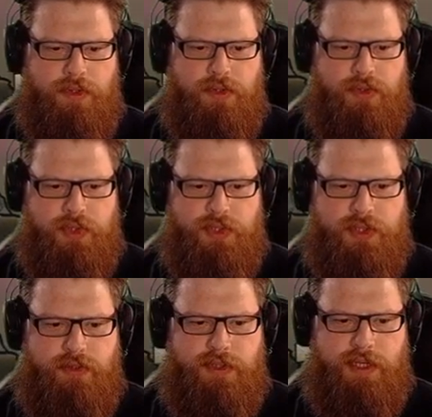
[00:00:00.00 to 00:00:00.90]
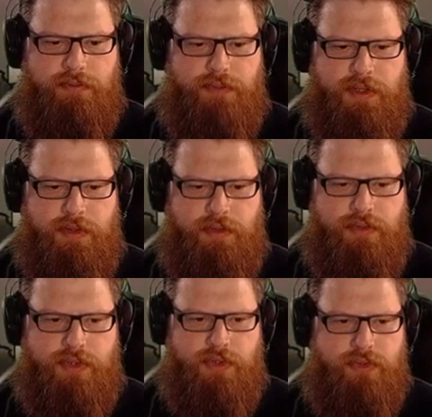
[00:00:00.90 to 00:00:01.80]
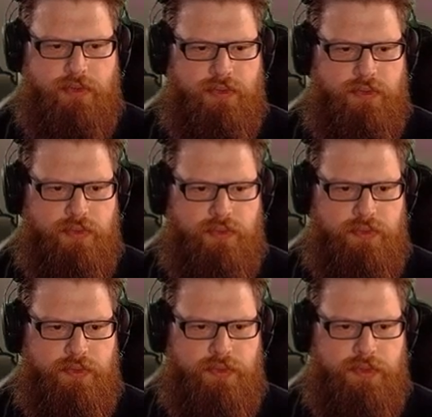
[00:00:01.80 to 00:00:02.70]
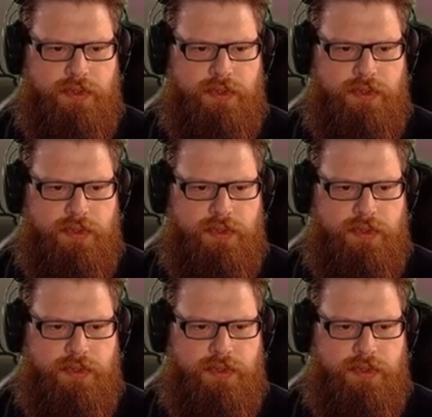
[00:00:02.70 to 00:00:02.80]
So now if we go to the